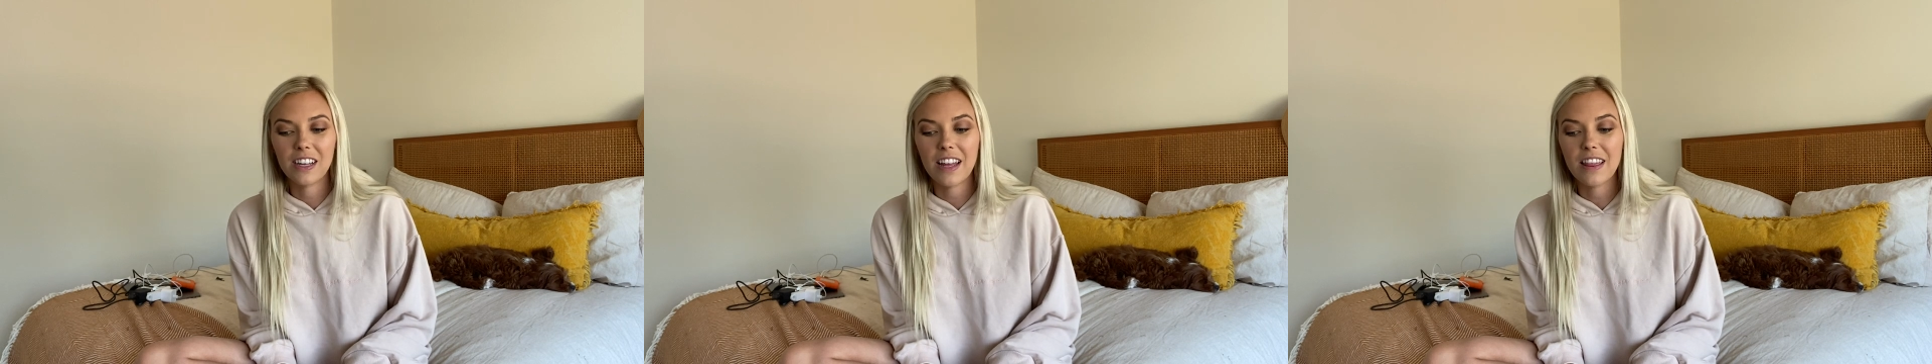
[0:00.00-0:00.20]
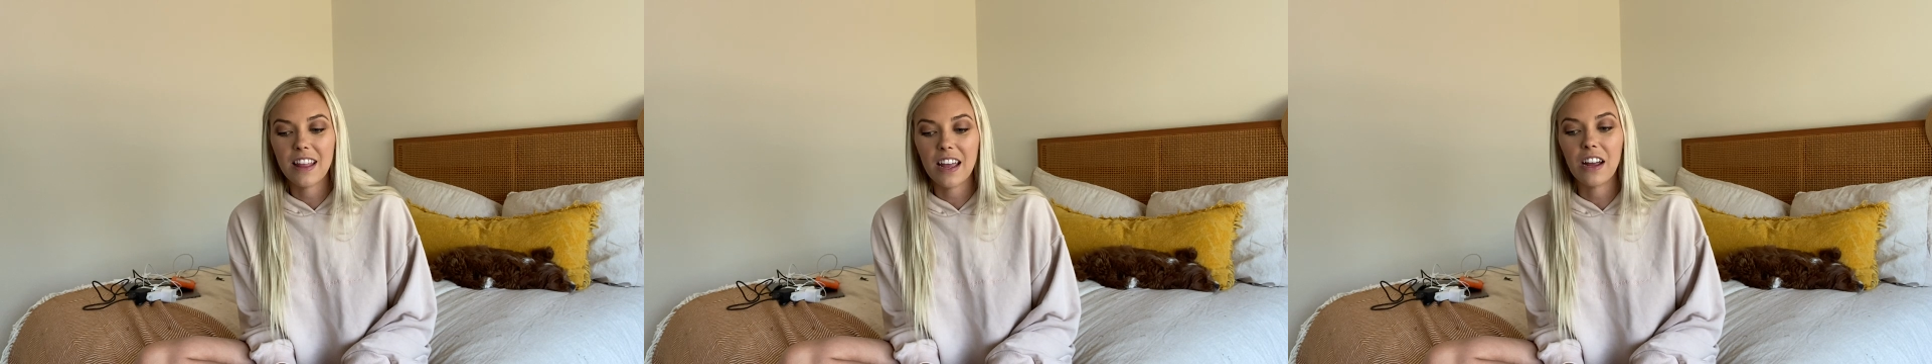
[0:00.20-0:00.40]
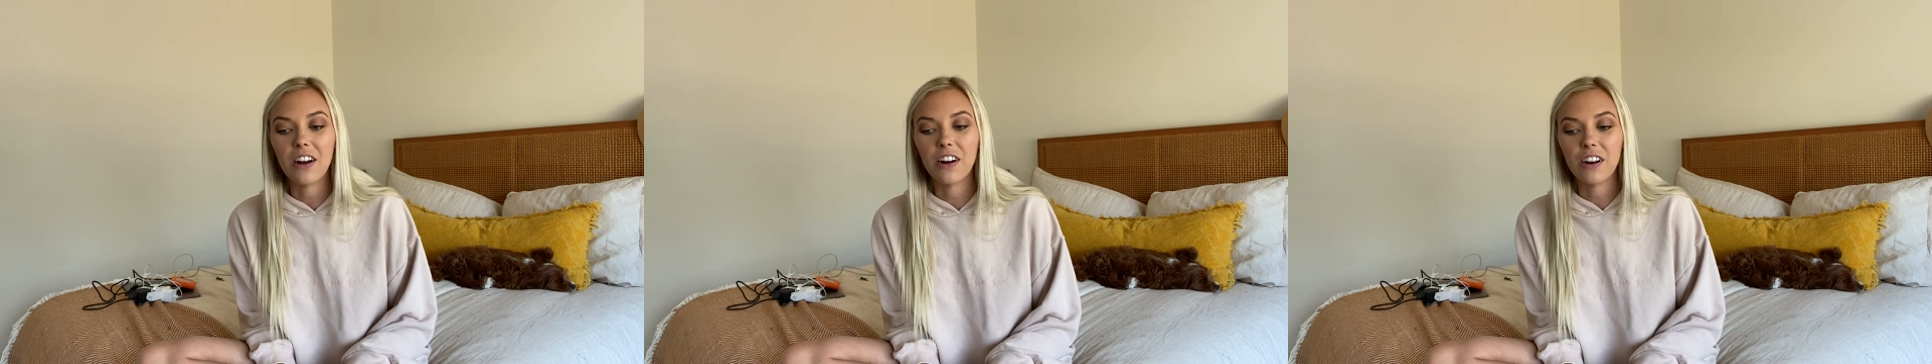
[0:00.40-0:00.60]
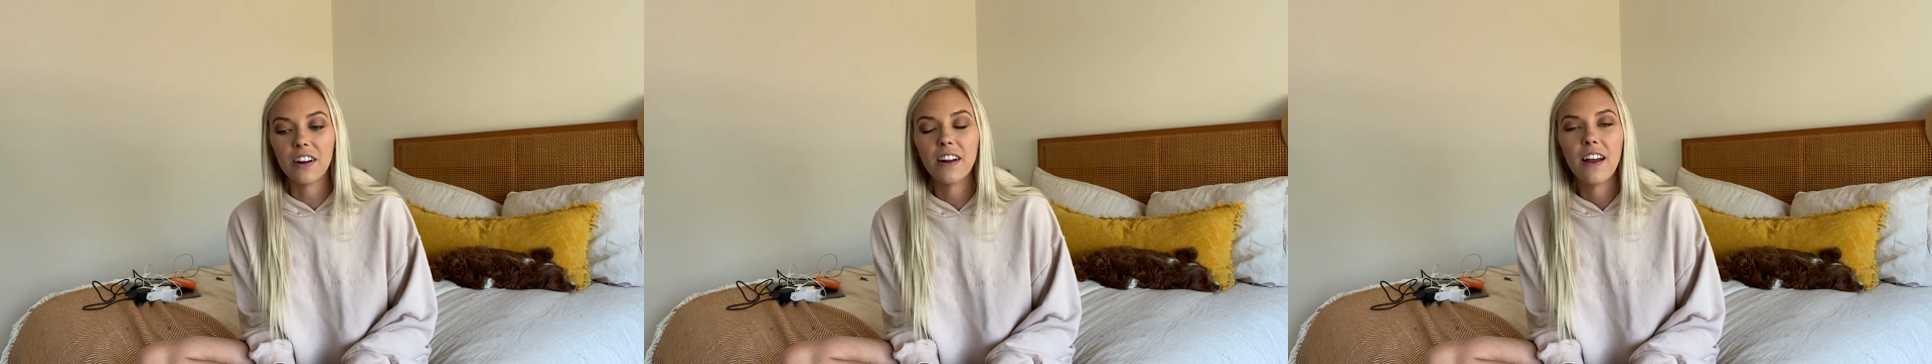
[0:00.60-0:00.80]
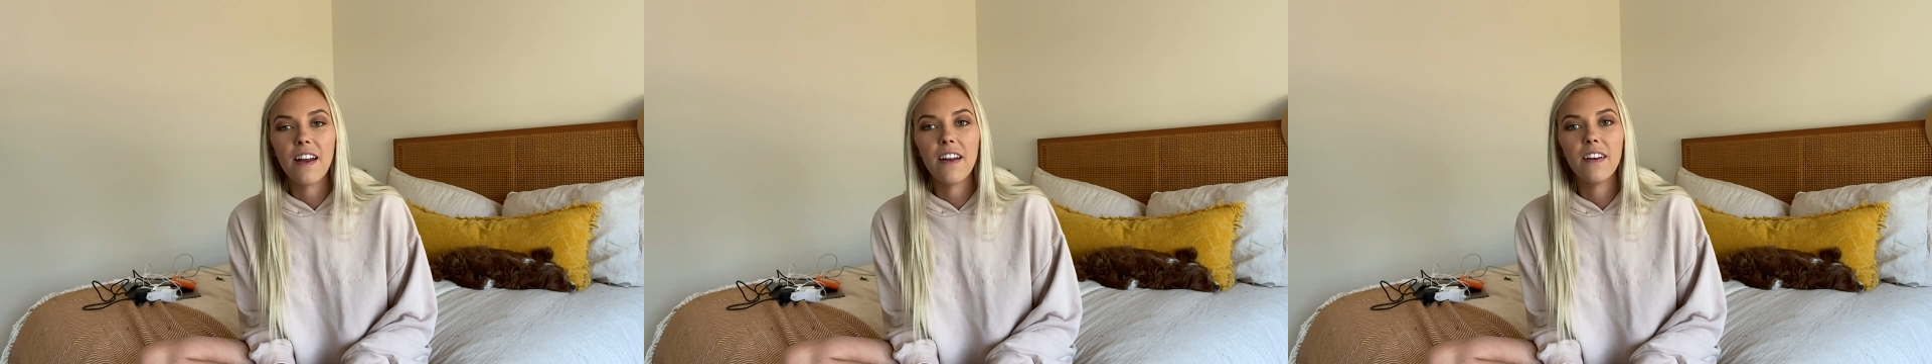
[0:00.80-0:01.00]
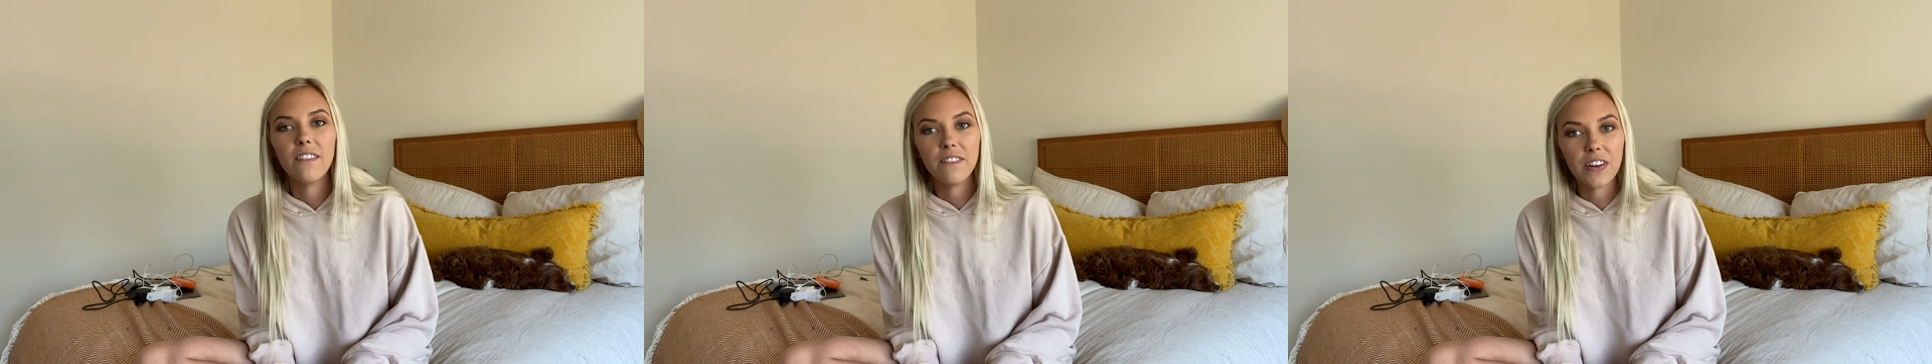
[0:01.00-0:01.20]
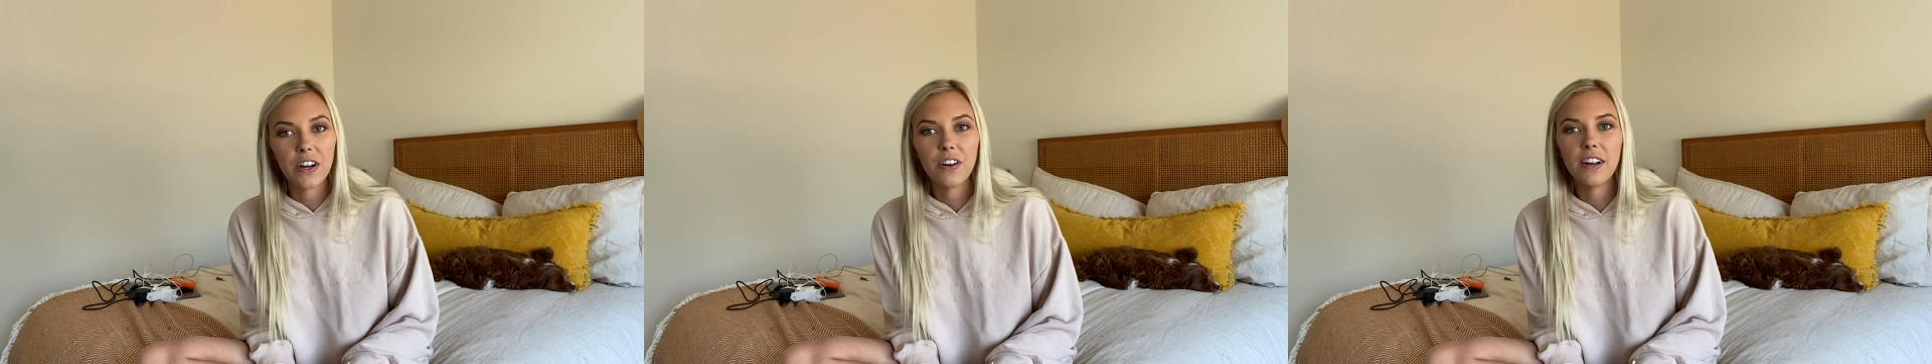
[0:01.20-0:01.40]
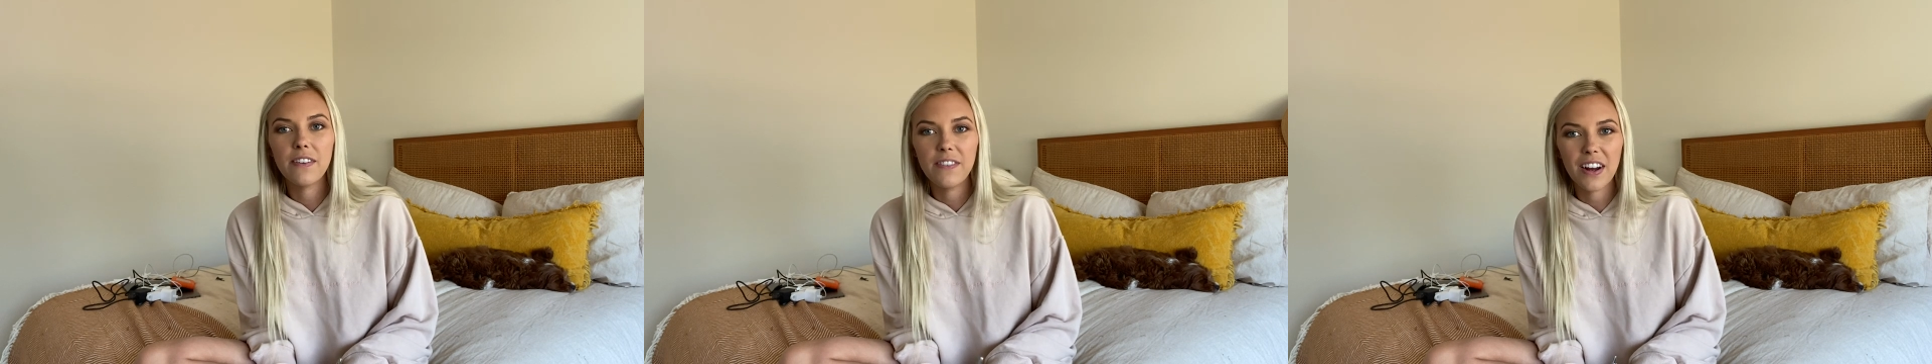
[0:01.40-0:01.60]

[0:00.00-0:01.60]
and they are very,